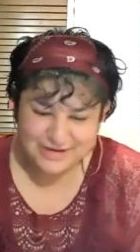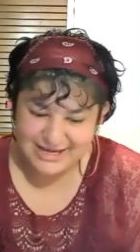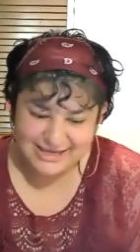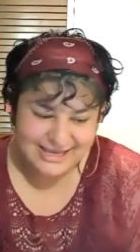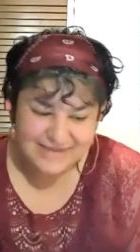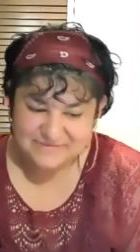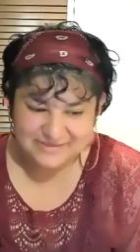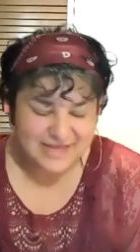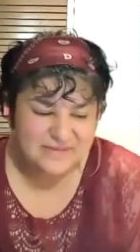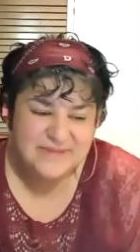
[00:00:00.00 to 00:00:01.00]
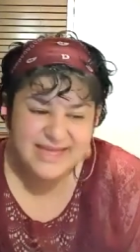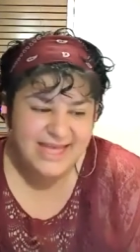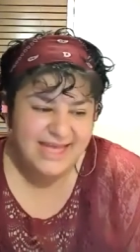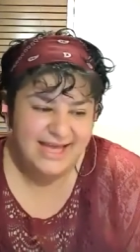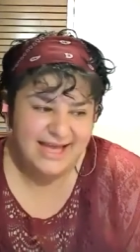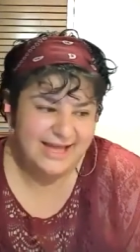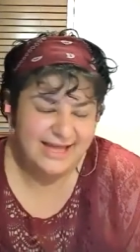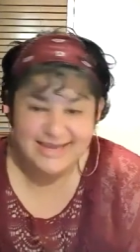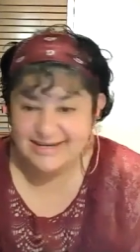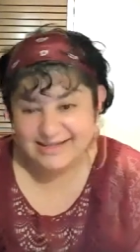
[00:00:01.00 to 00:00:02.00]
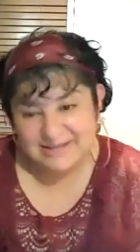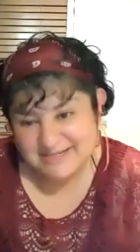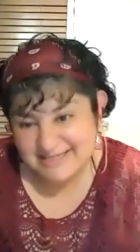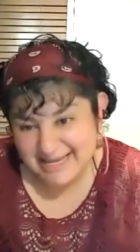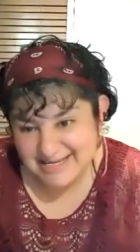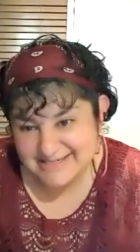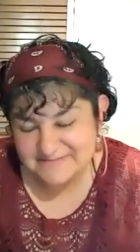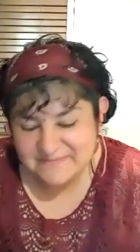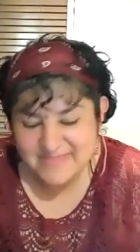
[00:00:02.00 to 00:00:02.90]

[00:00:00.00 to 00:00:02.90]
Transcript: I keep them in 11 days.